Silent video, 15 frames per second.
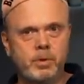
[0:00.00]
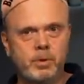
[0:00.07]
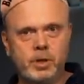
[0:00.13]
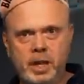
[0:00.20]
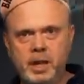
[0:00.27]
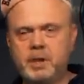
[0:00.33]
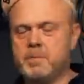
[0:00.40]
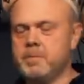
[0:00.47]

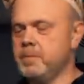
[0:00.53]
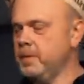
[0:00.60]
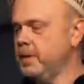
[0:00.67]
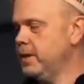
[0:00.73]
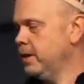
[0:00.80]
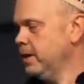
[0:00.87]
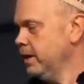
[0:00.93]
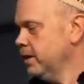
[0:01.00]
Okay,
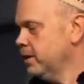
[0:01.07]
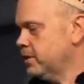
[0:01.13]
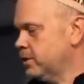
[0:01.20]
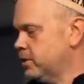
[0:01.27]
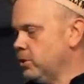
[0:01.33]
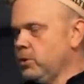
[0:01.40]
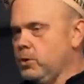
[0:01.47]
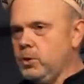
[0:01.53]

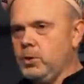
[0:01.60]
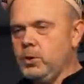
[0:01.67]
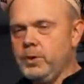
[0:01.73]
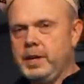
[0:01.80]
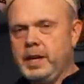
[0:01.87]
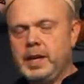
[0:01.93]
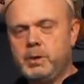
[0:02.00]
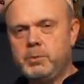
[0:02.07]
so
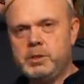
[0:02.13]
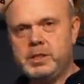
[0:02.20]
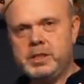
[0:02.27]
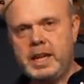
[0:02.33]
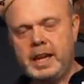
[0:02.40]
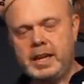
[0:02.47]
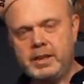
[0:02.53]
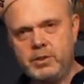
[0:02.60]
then I will
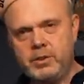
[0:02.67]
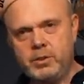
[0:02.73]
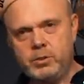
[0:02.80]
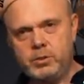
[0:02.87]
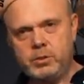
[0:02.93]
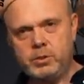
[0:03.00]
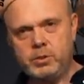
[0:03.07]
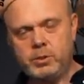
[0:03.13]
stack those